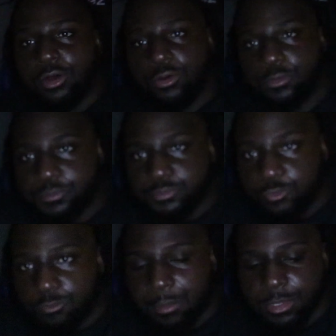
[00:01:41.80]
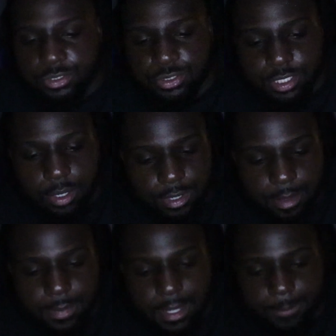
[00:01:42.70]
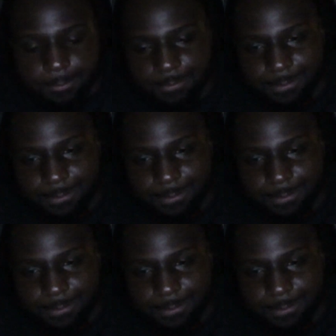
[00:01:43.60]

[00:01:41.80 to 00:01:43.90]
home, allow me to show y'all what I bought.